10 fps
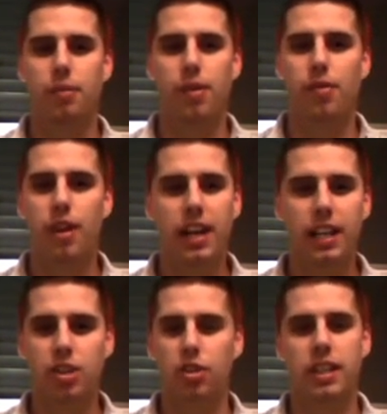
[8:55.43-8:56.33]
I really
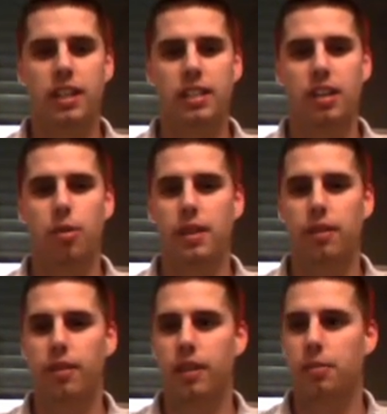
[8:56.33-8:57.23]
enjoyed this comedy
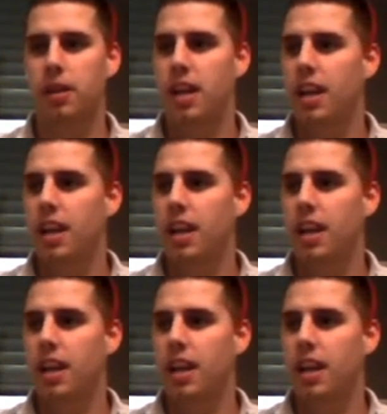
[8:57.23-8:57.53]
film,